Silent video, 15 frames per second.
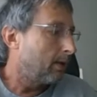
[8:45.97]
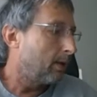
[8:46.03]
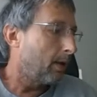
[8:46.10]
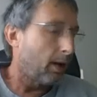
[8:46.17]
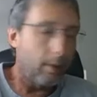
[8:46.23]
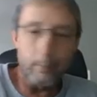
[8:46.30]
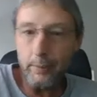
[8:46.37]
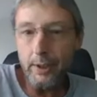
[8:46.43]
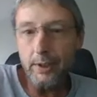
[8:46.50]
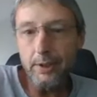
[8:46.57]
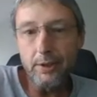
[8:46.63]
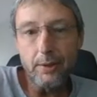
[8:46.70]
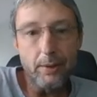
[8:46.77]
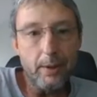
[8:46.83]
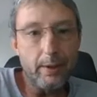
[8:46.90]
I'm going to
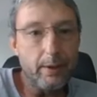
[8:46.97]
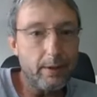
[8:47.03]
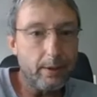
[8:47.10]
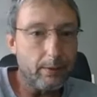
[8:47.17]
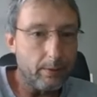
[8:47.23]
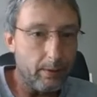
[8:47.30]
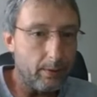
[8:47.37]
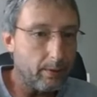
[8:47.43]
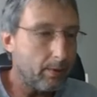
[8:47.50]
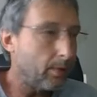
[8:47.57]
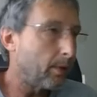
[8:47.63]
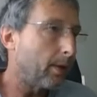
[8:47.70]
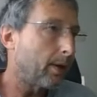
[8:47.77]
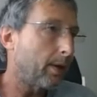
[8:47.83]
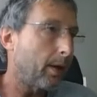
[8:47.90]
do it here real
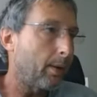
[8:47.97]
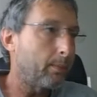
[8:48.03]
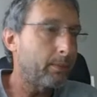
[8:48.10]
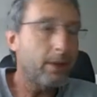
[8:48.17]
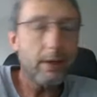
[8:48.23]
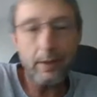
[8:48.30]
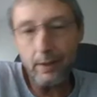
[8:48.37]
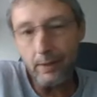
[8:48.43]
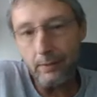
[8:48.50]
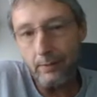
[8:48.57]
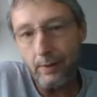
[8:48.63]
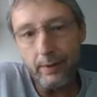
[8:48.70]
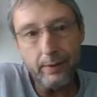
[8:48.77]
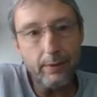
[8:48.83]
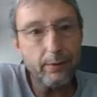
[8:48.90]
quick. I'm not going to
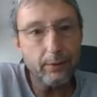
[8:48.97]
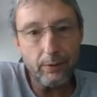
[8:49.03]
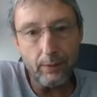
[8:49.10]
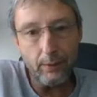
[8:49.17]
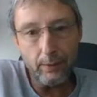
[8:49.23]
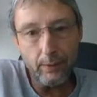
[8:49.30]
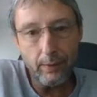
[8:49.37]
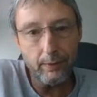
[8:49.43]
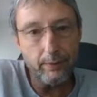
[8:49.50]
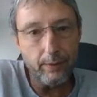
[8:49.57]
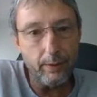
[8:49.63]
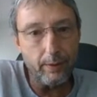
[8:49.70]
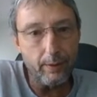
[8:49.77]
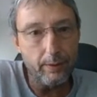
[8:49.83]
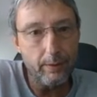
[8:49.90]
read this whole
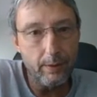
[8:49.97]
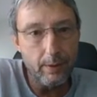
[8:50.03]
review.